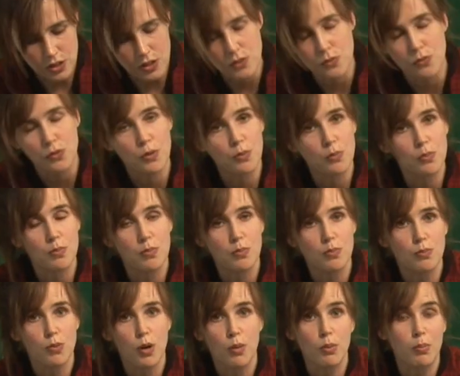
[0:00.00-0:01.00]
just from
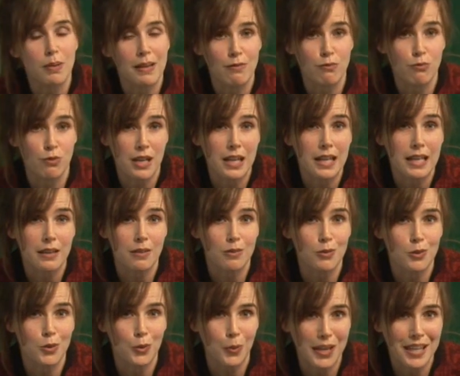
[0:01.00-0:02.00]
probably really
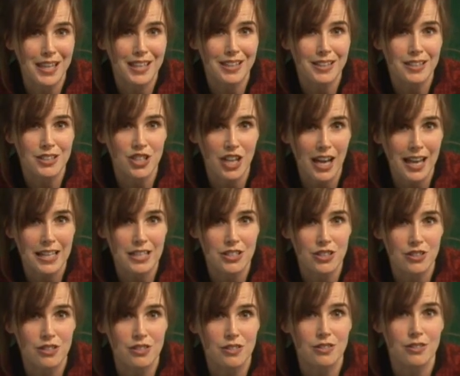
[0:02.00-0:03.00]
quick
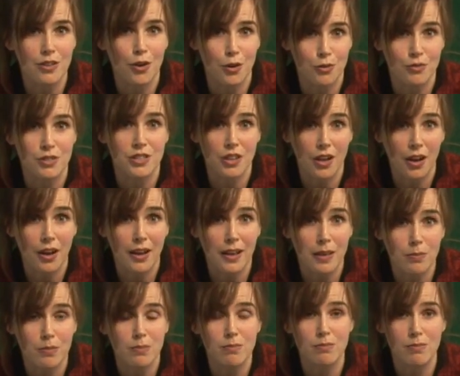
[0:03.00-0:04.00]
changes over
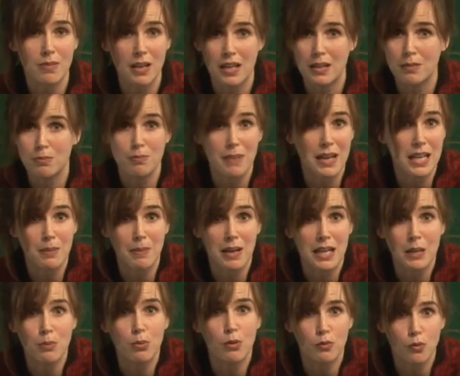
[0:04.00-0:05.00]
time,
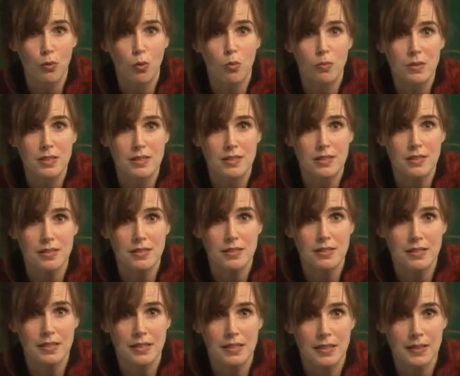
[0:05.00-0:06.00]
many performances.